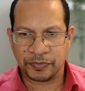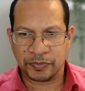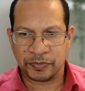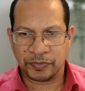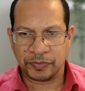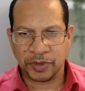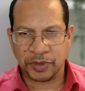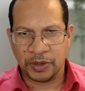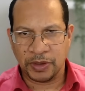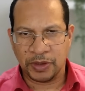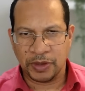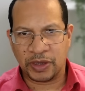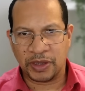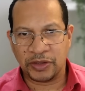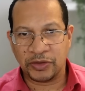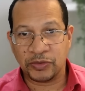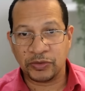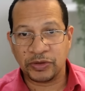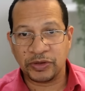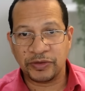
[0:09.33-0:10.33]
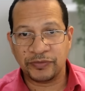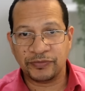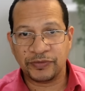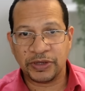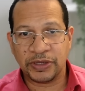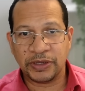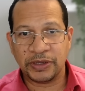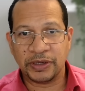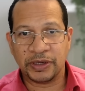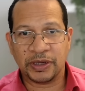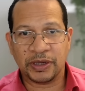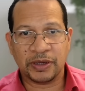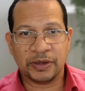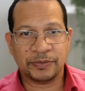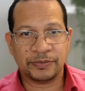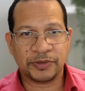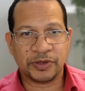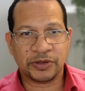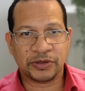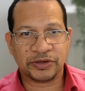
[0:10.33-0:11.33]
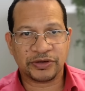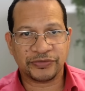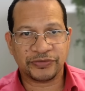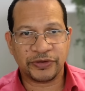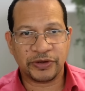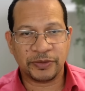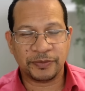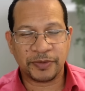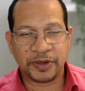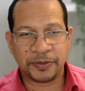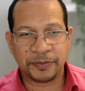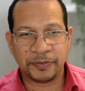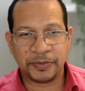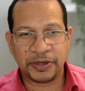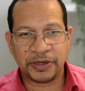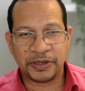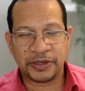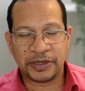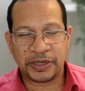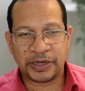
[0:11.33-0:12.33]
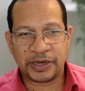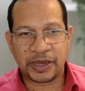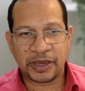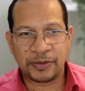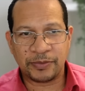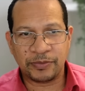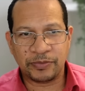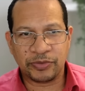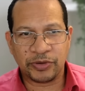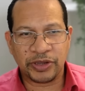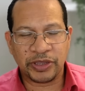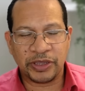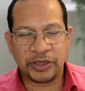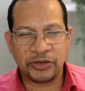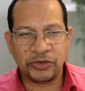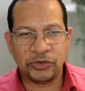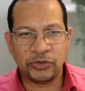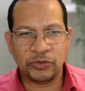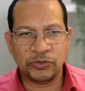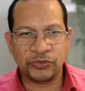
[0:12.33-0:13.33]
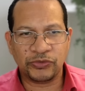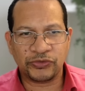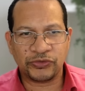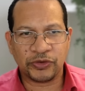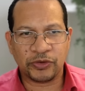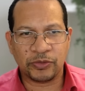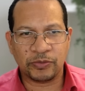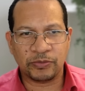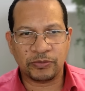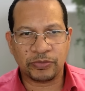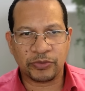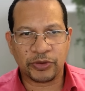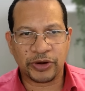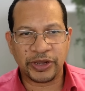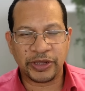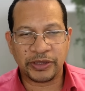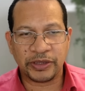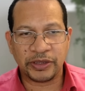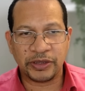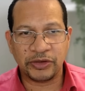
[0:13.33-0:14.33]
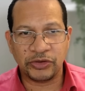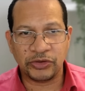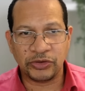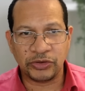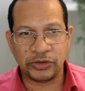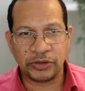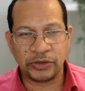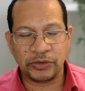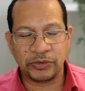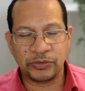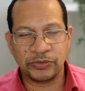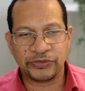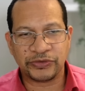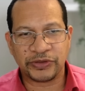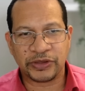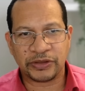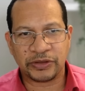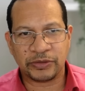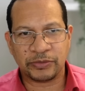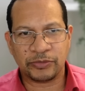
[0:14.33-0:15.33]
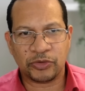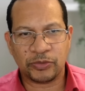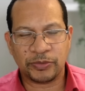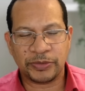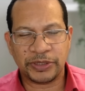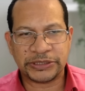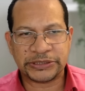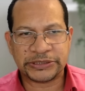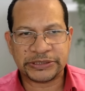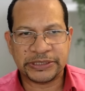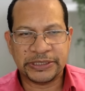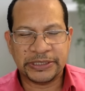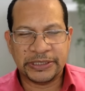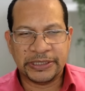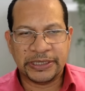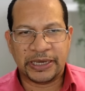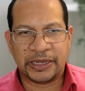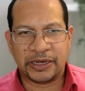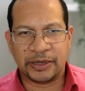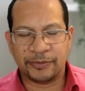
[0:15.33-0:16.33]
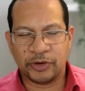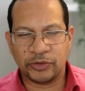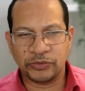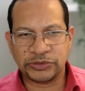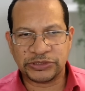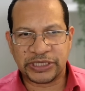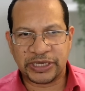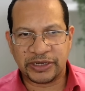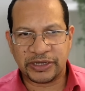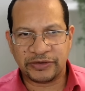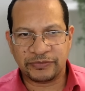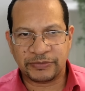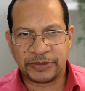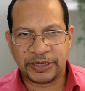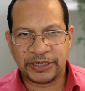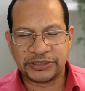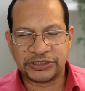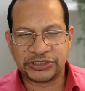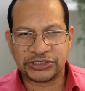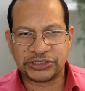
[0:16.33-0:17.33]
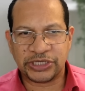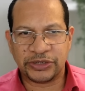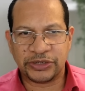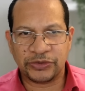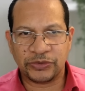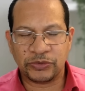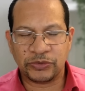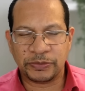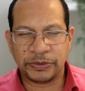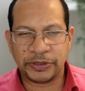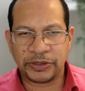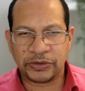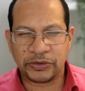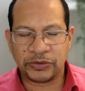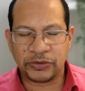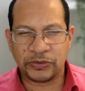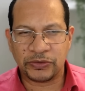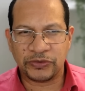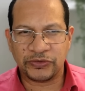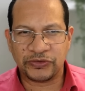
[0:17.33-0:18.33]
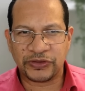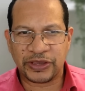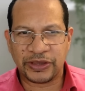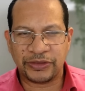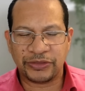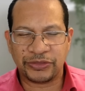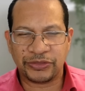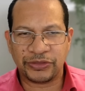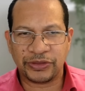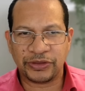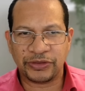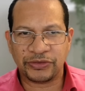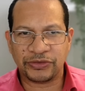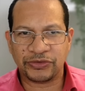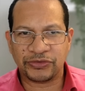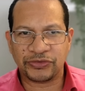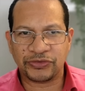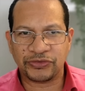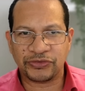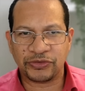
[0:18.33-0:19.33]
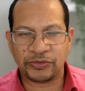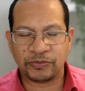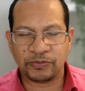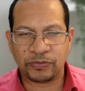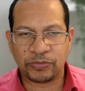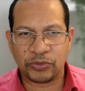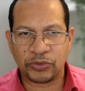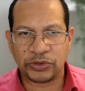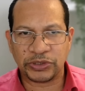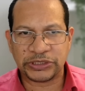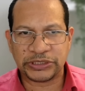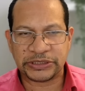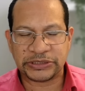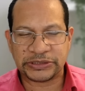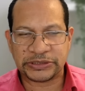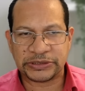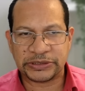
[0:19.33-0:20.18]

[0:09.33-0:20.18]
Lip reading: Hi, good evening. I'm Dr. Philip McMillan, and I'm bringing you some breaking news at the moment. And I'm outside of my schedule because I think this is important.